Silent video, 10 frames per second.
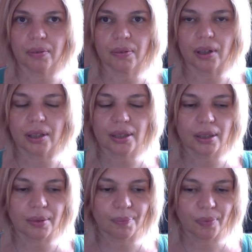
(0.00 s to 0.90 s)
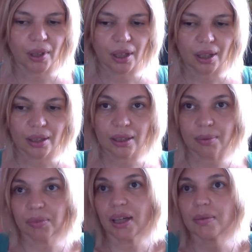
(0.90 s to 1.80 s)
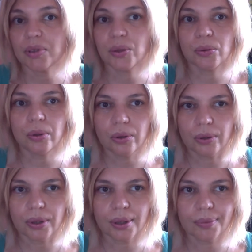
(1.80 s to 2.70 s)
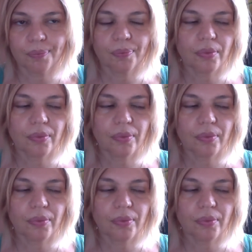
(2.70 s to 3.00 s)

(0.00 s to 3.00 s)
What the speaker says: fast, sometimes you don't.